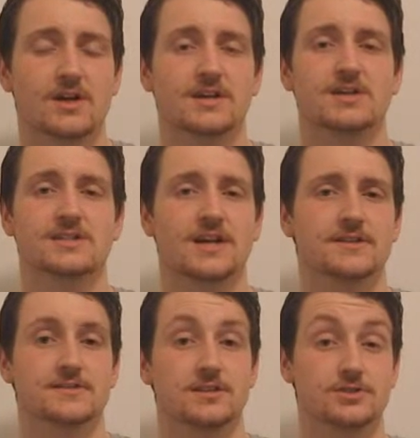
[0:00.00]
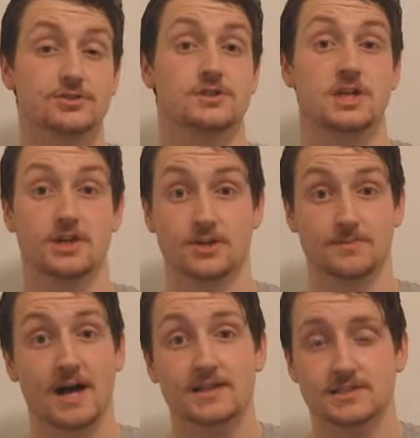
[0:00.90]
contains a deuterium
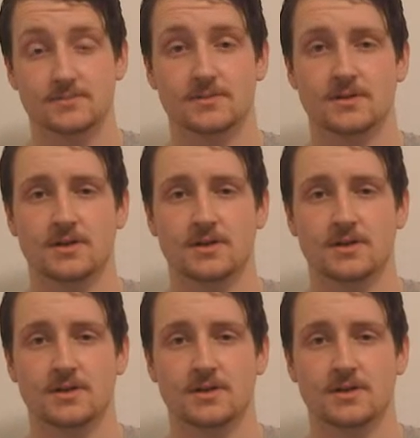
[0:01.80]
atom,